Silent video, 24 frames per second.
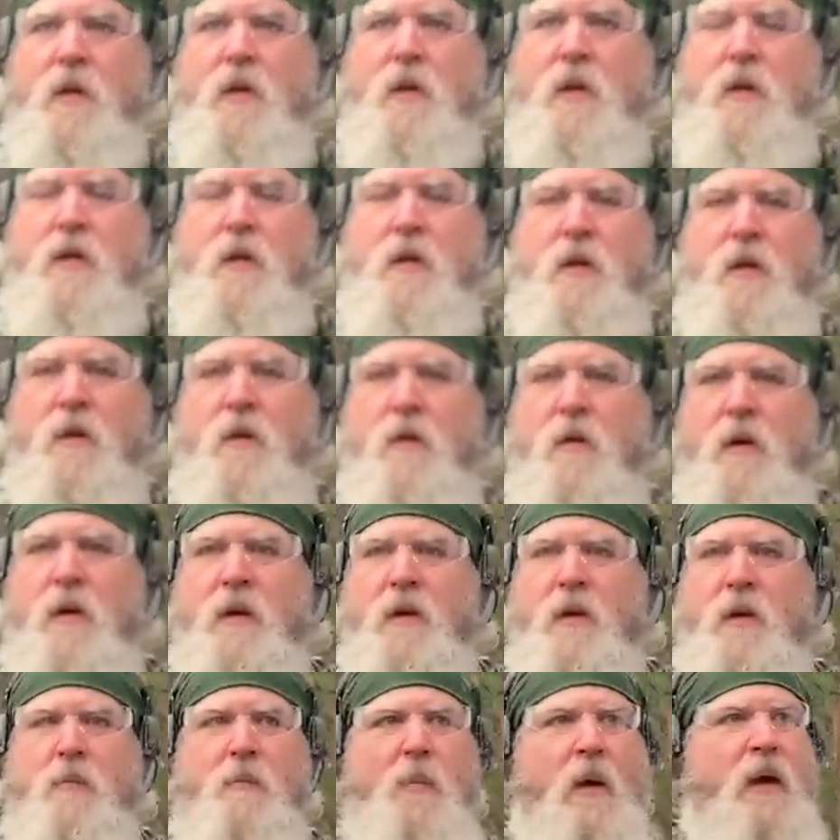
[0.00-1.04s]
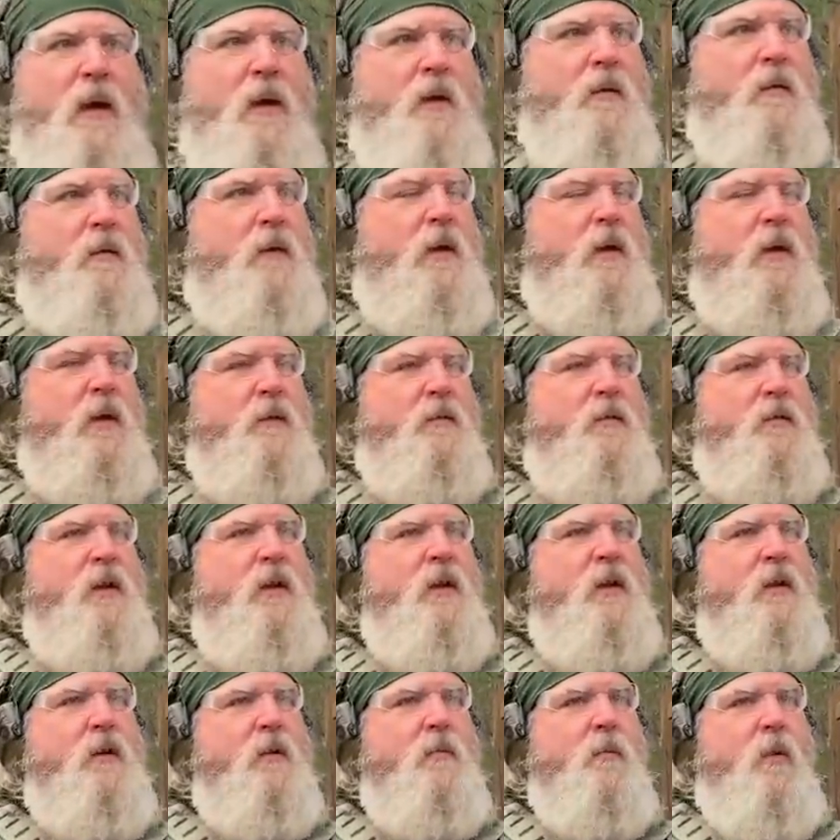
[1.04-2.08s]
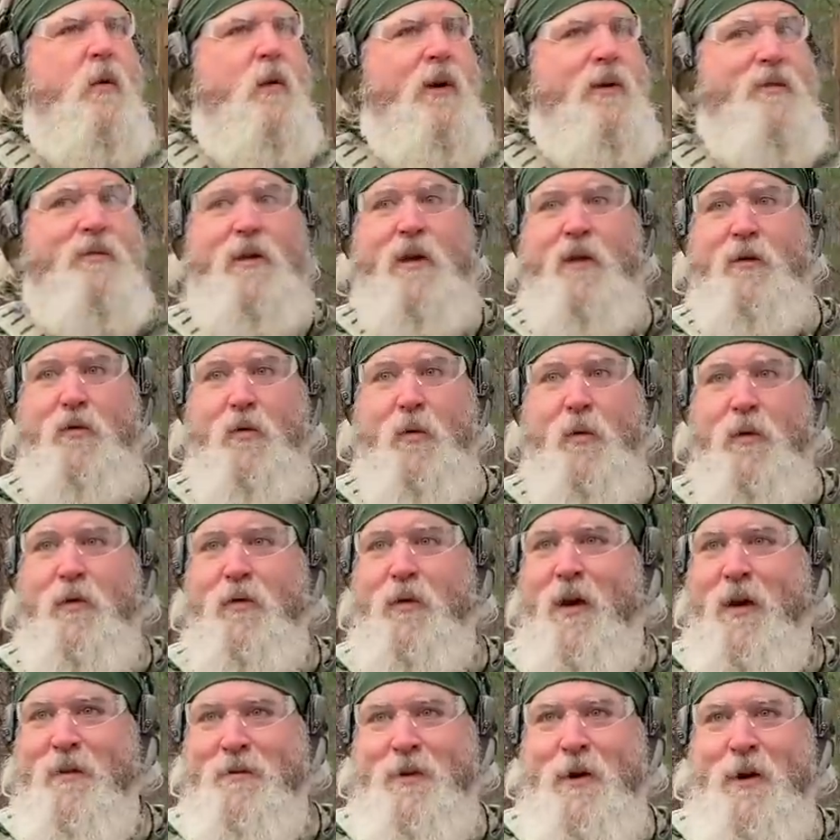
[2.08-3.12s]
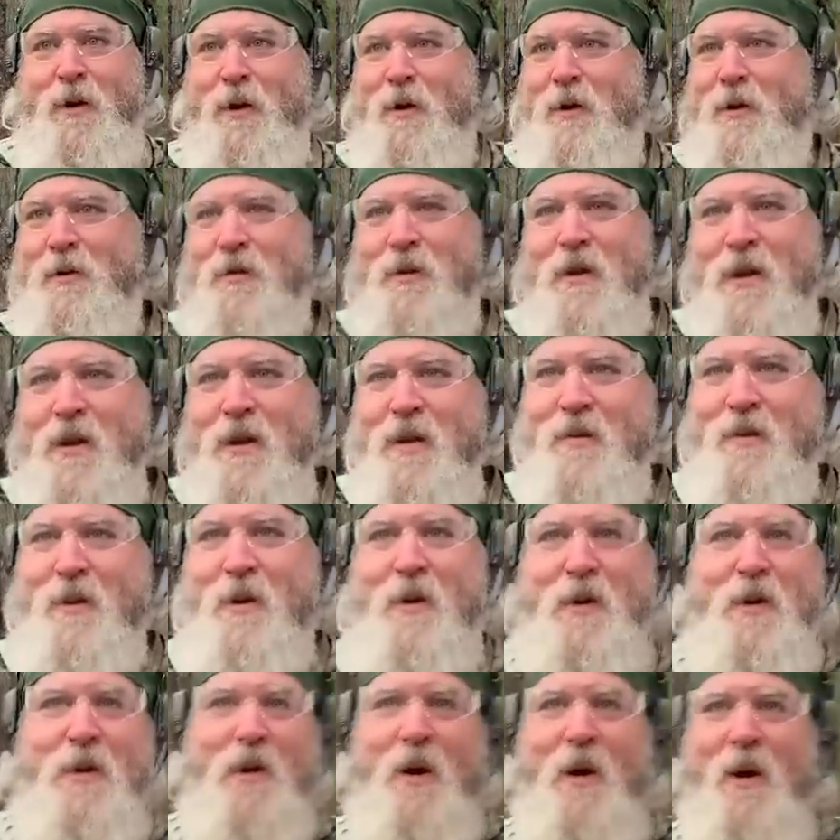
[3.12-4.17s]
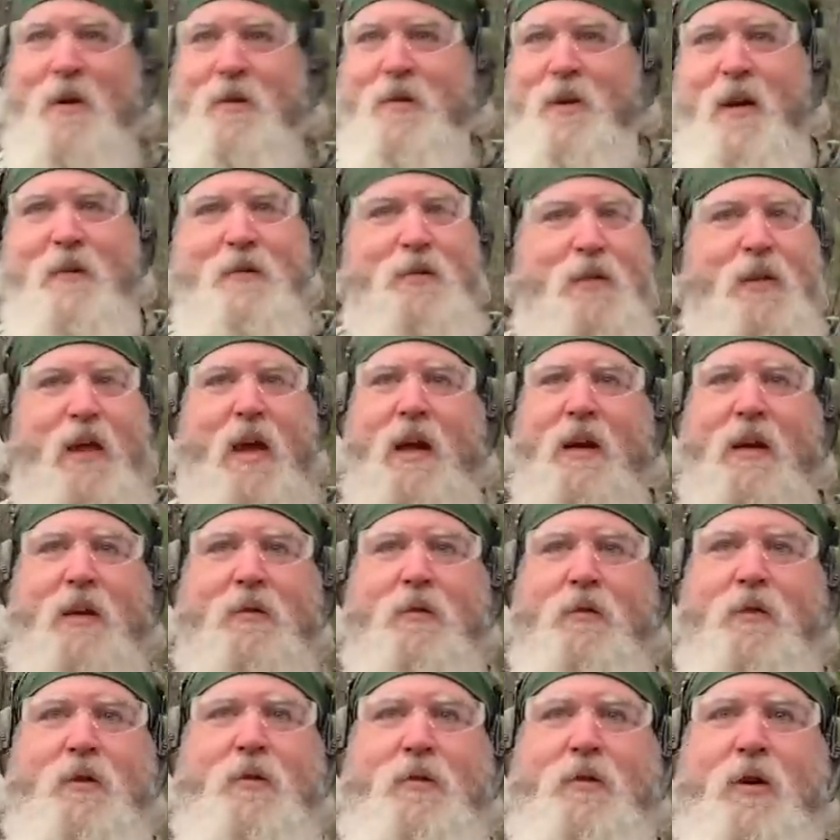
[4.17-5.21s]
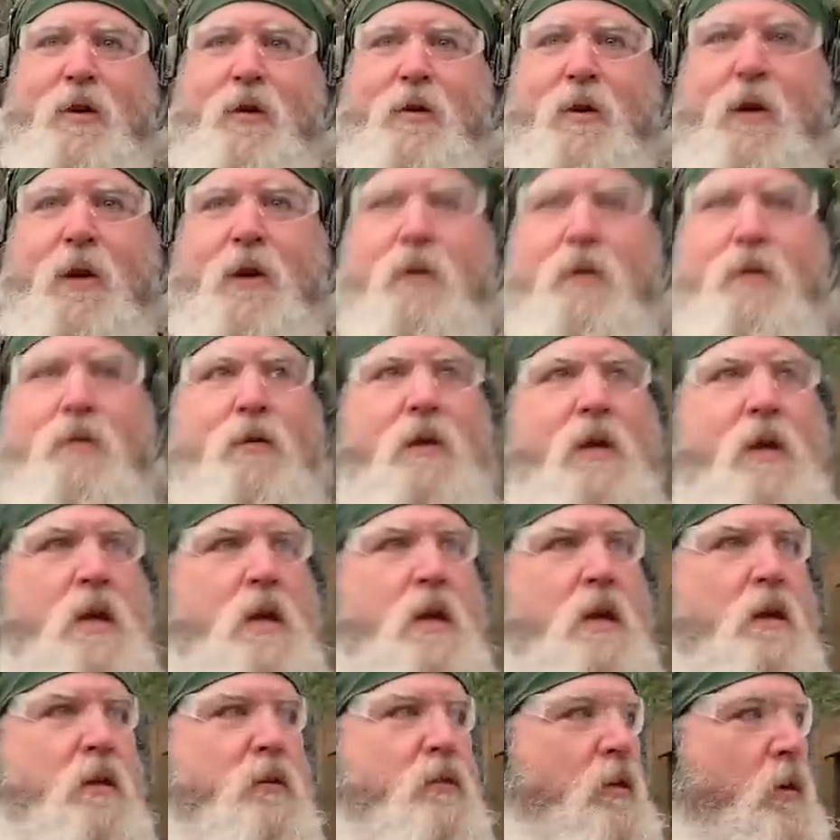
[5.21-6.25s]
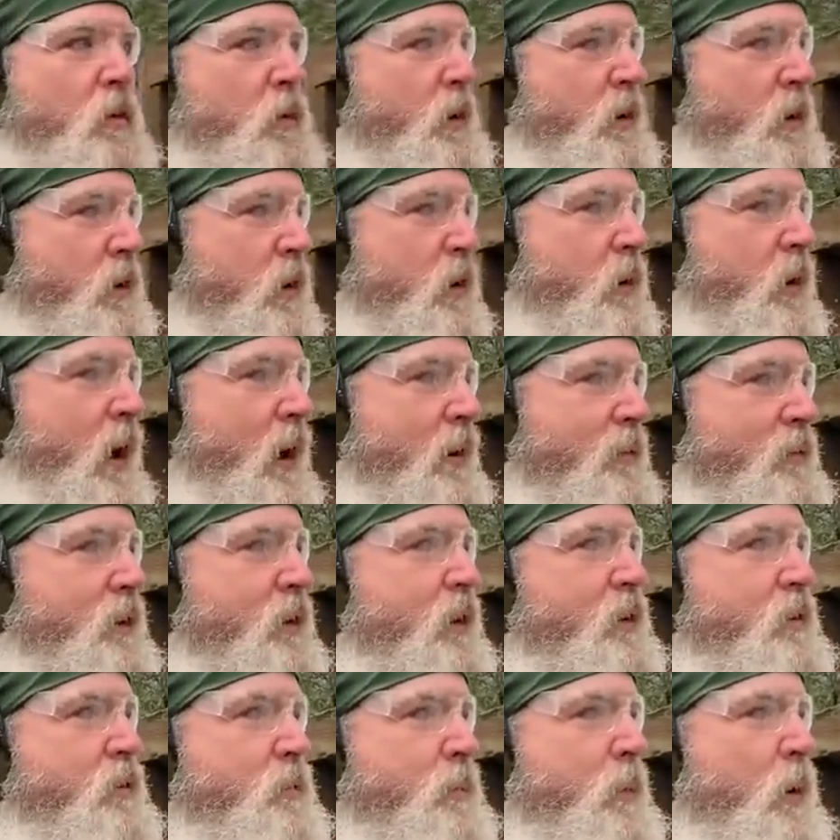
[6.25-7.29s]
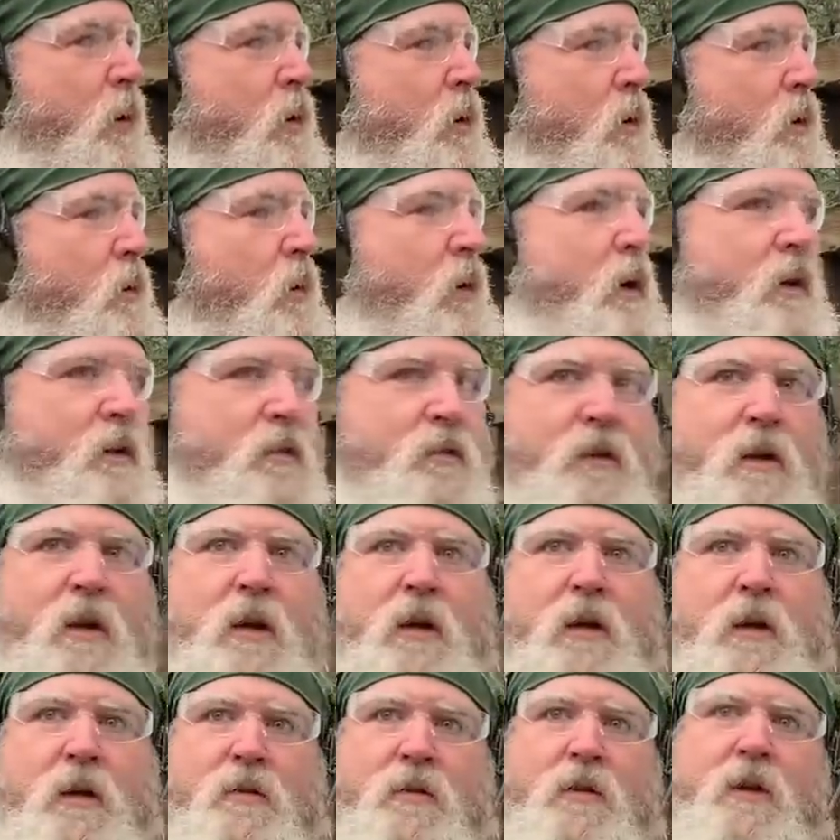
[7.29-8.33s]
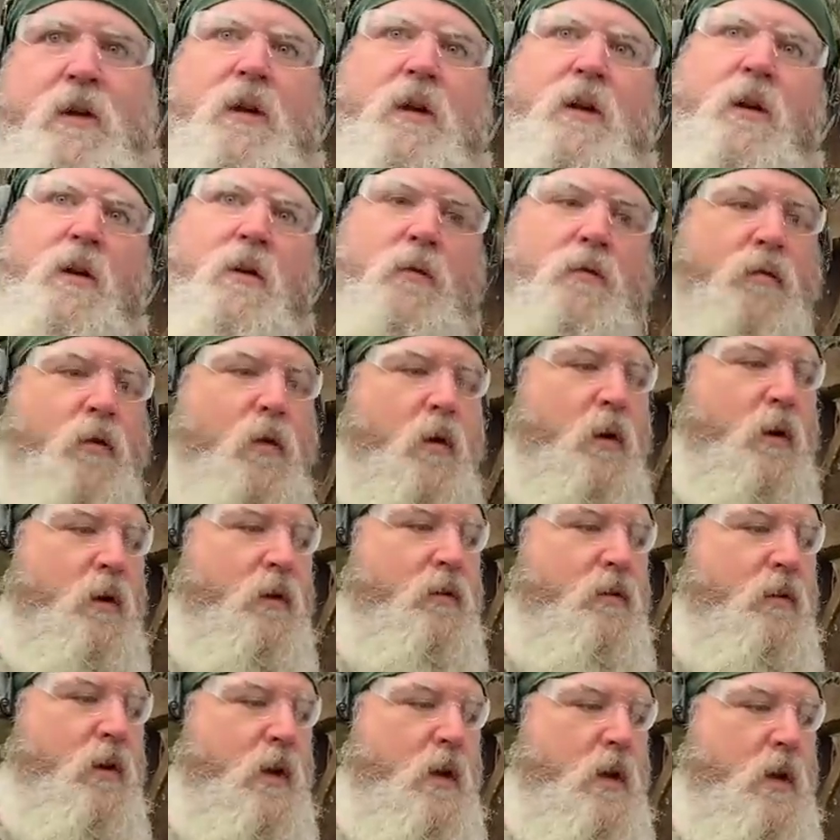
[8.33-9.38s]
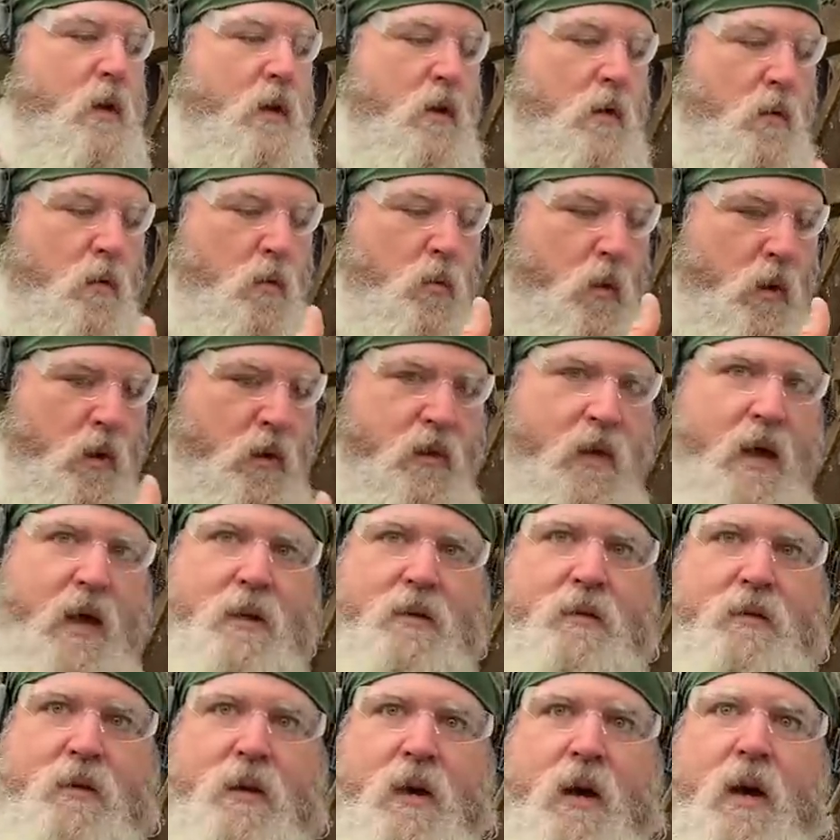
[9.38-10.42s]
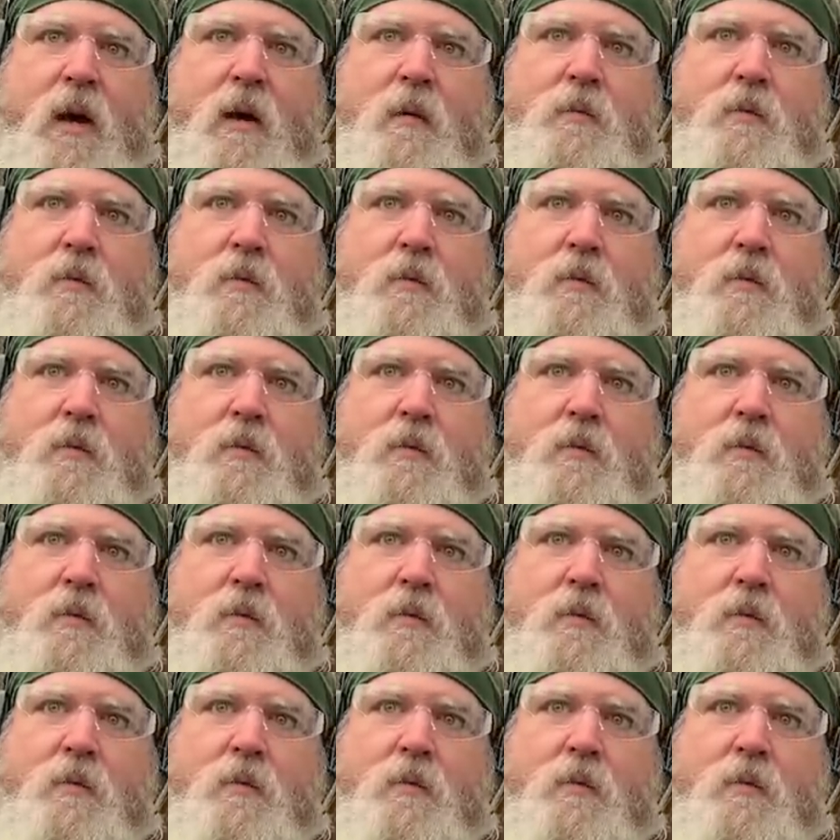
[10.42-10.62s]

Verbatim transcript: you know, and then my uh, cylinder bore, that's like twenty-five yards, mm-hmm. thirty yards. After that, it's just too loose. So we do have to explore what a slug is going to do for us where that stops.